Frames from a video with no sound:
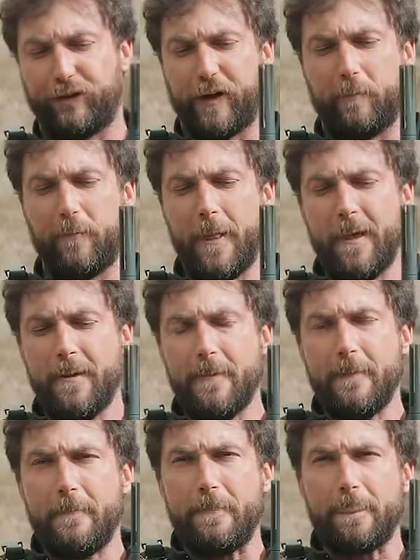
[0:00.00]
some
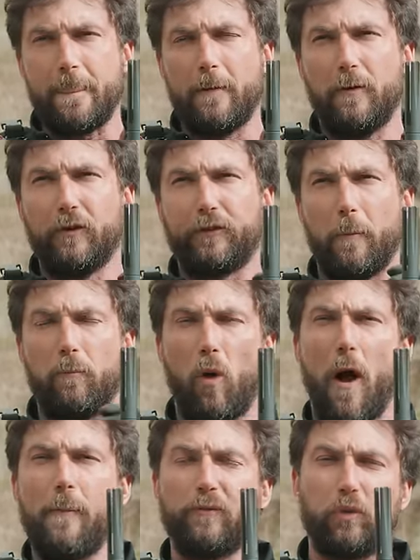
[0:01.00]
some
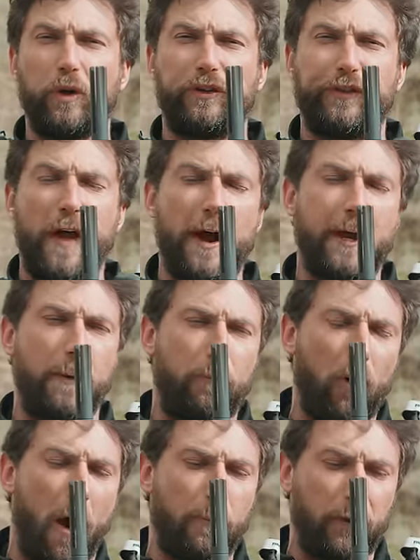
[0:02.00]
problems where it's not going to
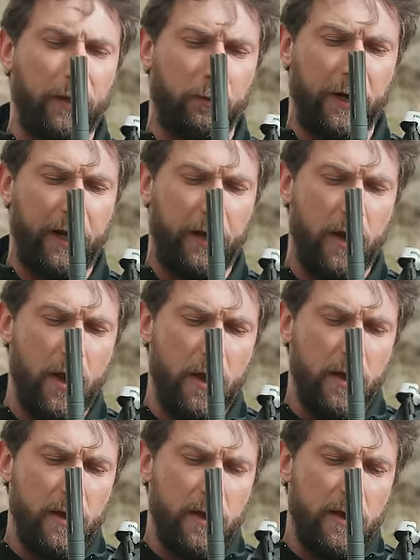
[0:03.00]
properly read.
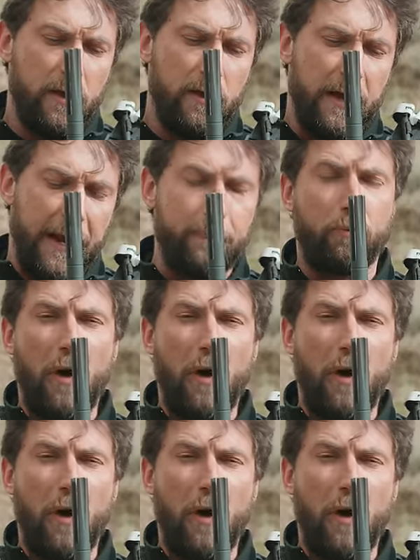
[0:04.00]
In